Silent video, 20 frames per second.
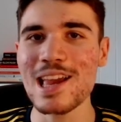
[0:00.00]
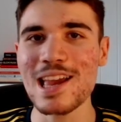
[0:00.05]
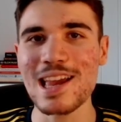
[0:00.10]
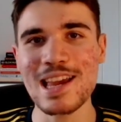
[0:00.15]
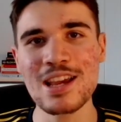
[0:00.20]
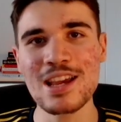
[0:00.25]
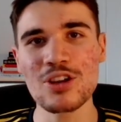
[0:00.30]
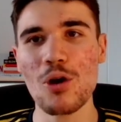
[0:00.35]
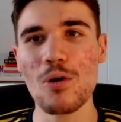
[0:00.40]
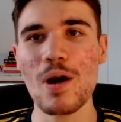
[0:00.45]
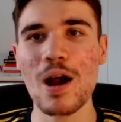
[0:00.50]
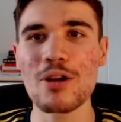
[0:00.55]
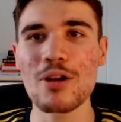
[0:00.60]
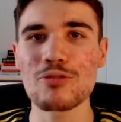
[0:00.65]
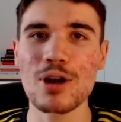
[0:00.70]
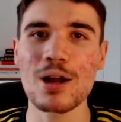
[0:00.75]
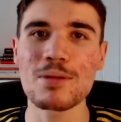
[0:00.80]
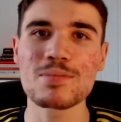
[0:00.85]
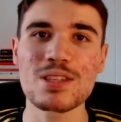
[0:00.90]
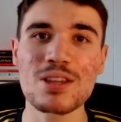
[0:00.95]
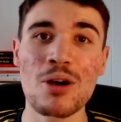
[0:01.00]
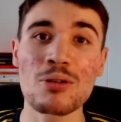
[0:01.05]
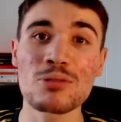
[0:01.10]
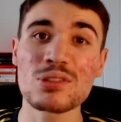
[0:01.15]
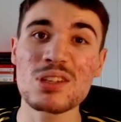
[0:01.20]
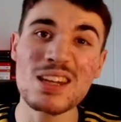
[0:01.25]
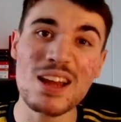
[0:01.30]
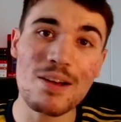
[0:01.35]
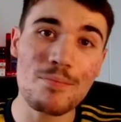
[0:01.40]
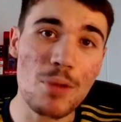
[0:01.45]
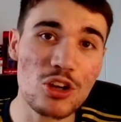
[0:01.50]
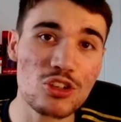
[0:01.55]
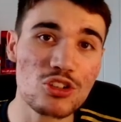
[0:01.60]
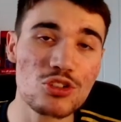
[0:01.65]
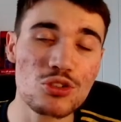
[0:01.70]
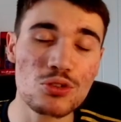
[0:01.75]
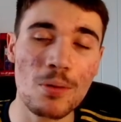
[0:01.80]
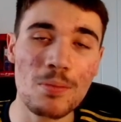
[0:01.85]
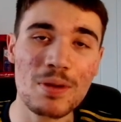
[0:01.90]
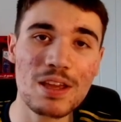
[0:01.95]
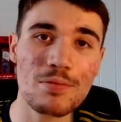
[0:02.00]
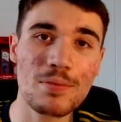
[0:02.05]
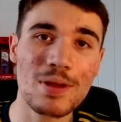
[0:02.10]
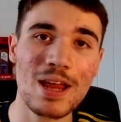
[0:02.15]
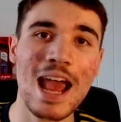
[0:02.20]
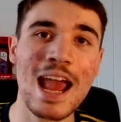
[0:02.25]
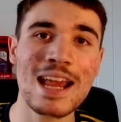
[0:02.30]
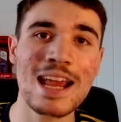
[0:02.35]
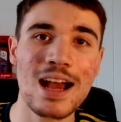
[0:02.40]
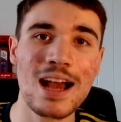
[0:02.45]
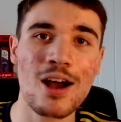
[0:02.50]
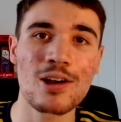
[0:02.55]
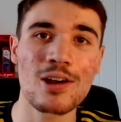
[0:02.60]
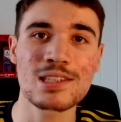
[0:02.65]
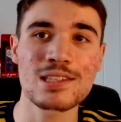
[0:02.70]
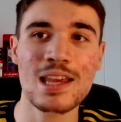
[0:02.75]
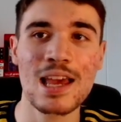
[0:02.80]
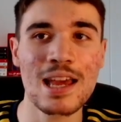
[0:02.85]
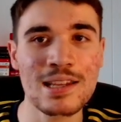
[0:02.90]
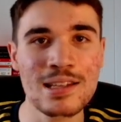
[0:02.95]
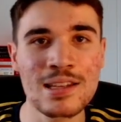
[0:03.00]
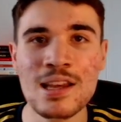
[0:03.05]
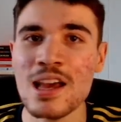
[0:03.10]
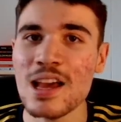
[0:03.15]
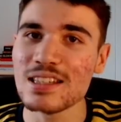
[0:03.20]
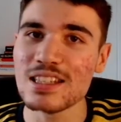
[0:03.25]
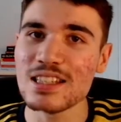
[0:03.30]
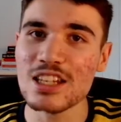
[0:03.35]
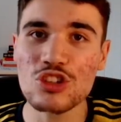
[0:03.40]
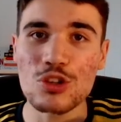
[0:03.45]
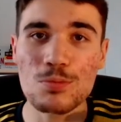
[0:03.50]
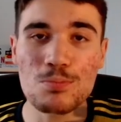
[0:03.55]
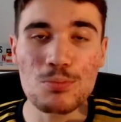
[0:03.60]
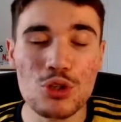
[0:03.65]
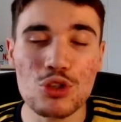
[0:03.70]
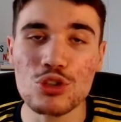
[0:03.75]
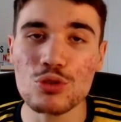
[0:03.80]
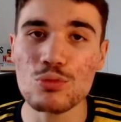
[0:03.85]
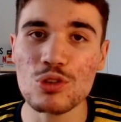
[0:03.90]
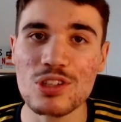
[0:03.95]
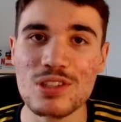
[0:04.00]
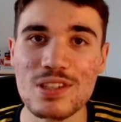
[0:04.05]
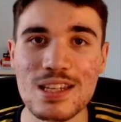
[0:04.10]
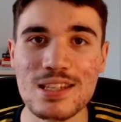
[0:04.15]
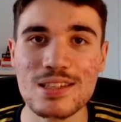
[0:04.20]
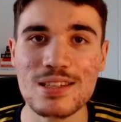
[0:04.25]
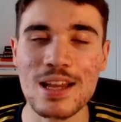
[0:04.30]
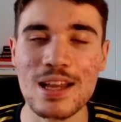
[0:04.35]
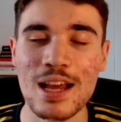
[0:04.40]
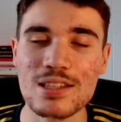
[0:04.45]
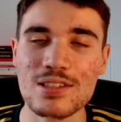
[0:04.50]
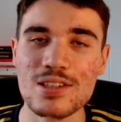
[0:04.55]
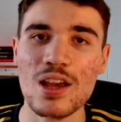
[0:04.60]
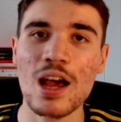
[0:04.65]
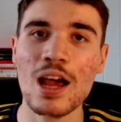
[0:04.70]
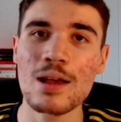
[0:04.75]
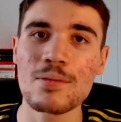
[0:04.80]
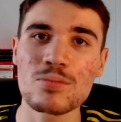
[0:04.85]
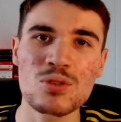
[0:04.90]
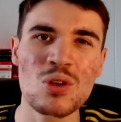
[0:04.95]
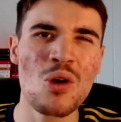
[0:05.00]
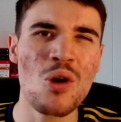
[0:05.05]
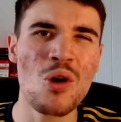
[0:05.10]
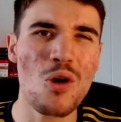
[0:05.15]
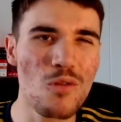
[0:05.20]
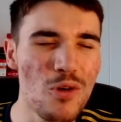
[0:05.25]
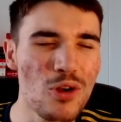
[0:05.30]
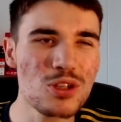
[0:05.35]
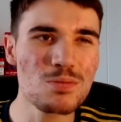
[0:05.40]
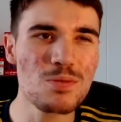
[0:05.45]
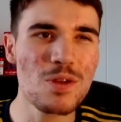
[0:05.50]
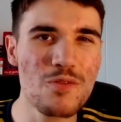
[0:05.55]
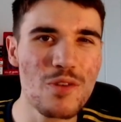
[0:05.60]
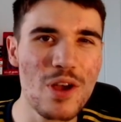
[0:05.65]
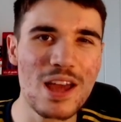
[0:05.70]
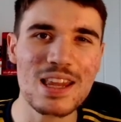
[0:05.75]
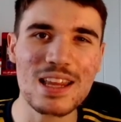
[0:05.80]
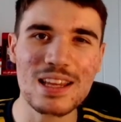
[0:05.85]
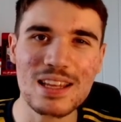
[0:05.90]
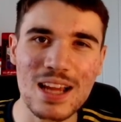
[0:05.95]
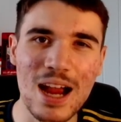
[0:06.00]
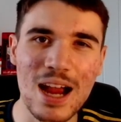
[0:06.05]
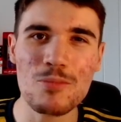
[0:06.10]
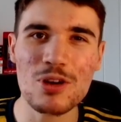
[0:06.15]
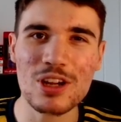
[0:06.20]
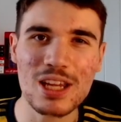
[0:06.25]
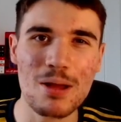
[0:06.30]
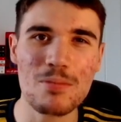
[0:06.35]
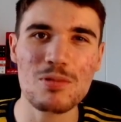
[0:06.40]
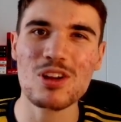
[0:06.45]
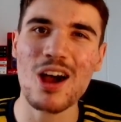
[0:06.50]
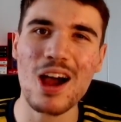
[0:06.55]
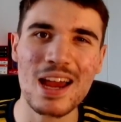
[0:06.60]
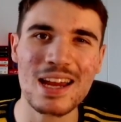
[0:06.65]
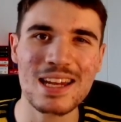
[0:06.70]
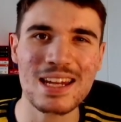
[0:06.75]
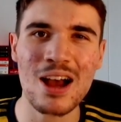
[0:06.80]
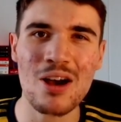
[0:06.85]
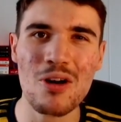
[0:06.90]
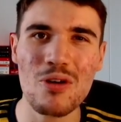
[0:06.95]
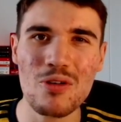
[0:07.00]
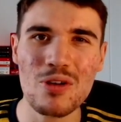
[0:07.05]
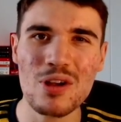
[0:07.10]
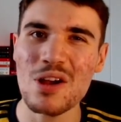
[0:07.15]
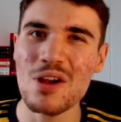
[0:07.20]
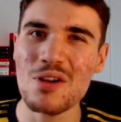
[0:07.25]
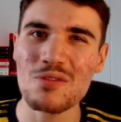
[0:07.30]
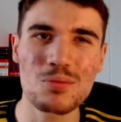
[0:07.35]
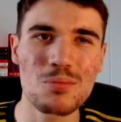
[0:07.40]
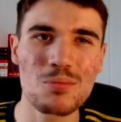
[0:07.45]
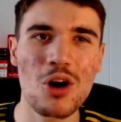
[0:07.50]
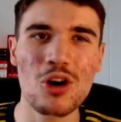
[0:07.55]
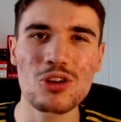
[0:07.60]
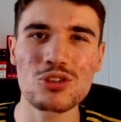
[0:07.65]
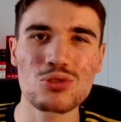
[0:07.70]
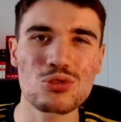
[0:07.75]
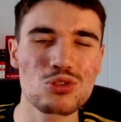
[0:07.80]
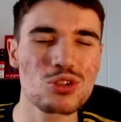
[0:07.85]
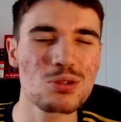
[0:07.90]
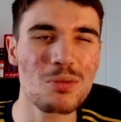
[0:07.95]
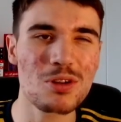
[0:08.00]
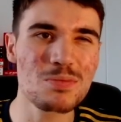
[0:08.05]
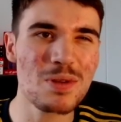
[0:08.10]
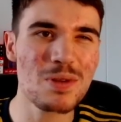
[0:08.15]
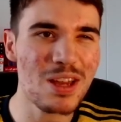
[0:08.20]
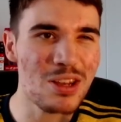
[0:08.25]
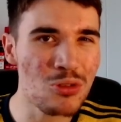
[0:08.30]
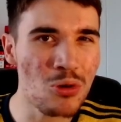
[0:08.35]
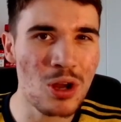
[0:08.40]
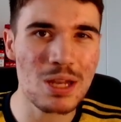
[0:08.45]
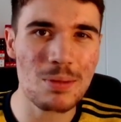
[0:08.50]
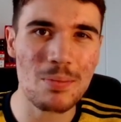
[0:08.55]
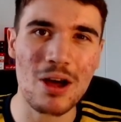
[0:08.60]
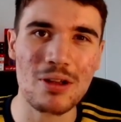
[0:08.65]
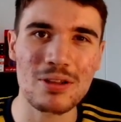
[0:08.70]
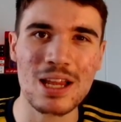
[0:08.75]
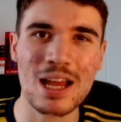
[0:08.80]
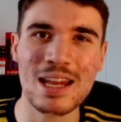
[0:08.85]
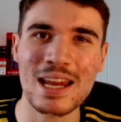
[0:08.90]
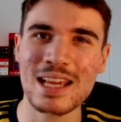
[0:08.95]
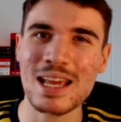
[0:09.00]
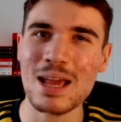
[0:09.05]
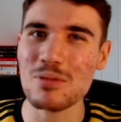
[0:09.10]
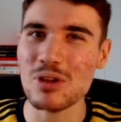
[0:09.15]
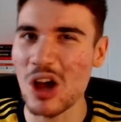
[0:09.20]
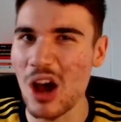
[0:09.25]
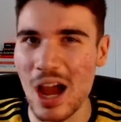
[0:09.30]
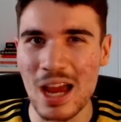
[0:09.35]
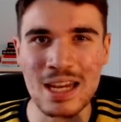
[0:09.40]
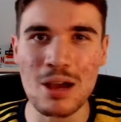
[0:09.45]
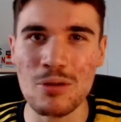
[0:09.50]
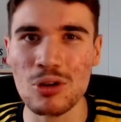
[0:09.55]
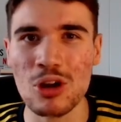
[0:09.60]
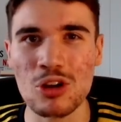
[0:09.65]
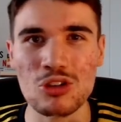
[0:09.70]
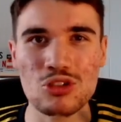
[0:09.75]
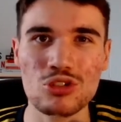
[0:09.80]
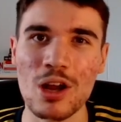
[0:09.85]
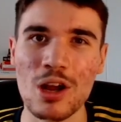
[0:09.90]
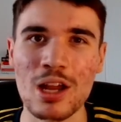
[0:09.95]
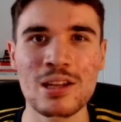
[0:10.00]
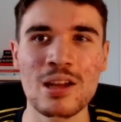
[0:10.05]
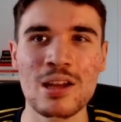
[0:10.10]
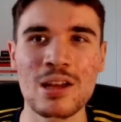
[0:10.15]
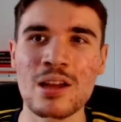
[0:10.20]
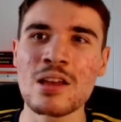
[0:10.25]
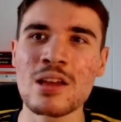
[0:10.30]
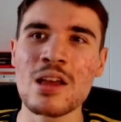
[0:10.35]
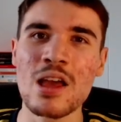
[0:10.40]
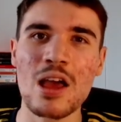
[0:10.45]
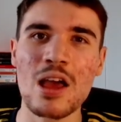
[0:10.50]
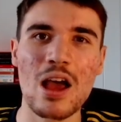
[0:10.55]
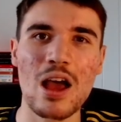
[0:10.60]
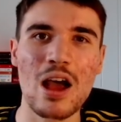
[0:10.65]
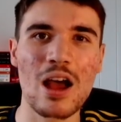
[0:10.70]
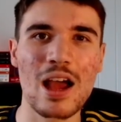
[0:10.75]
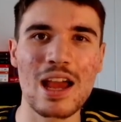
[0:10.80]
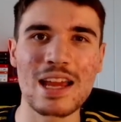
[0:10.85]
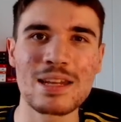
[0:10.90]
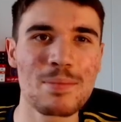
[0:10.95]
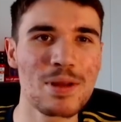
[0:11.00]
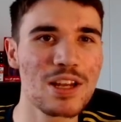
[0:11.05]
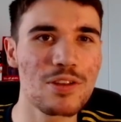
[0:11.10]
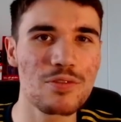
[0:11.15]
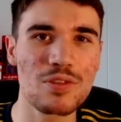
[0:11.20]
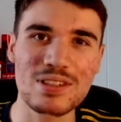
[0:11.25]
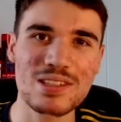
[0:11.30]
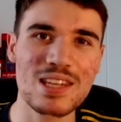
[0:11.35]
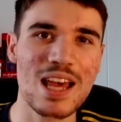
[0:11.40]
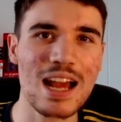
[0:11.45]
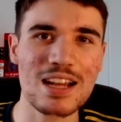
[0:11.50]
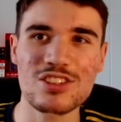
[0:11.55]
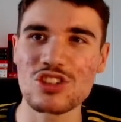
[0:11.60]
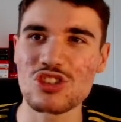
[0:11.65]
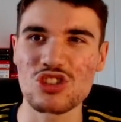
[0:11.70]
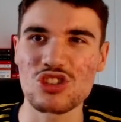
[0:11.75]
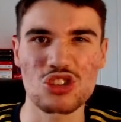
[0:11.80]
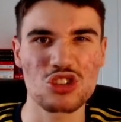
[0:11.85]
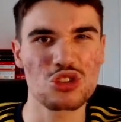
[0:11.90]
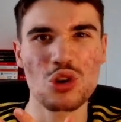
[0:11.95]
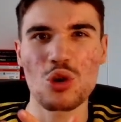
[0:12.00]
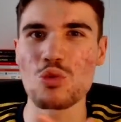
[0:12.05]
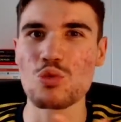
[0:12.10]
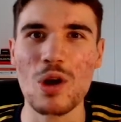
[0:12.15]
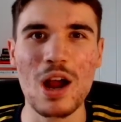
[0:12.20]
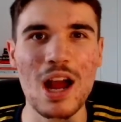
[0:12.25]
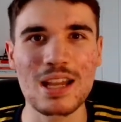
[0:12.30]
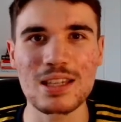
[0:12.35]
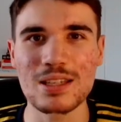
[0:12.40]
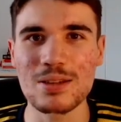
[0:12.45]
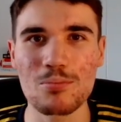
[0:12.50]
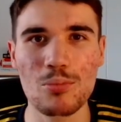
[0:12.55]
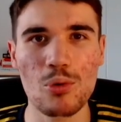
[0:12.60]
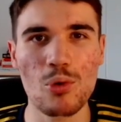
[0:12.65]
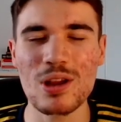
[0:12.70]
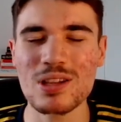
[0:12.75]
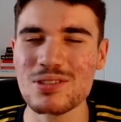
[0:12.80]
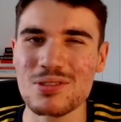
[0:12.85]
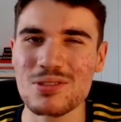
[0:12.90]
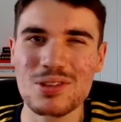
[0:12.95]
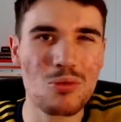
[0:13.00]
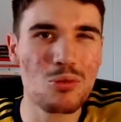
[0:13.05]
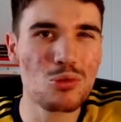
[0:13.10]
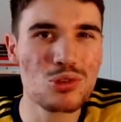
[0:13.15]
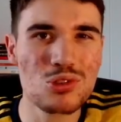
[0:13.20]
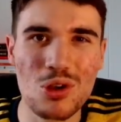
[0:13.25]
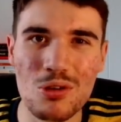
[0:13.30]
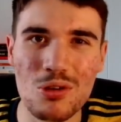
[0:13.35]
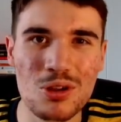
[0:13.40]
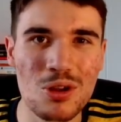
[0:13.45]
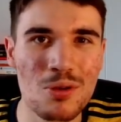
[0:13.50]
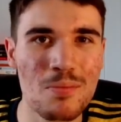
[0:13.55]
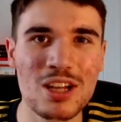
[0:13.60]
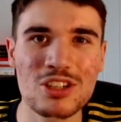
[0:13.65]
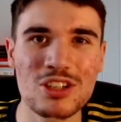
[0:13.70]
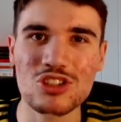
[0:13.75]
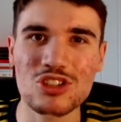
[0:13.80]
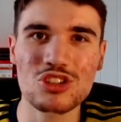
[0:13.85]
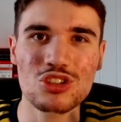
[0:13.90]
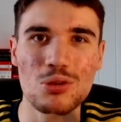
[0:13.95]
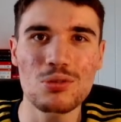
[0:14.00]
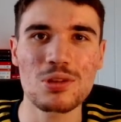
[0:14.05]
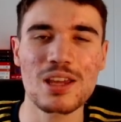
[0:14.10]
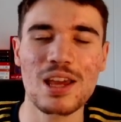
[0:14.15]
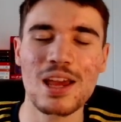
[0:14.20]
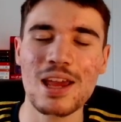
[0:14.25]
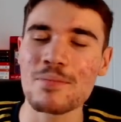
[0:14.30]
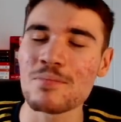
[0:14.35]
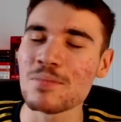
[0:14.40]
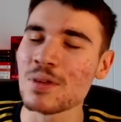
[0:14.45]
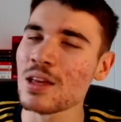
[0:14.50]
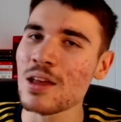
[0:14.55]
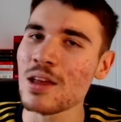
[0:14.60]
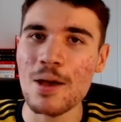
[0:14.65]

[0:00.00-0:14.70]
Ingo and Ramsdale didn't have much to do. I'm giving it 8 out of 10. Distribution was decent at times. Although, to be fair, the camera kept cutting out from Arsenal's stream. I was a bit annoyed about that. They kept cutting out when I was trying to, in the middle of attacks, to just show random points. I was like, what's going on, man? Just show the game.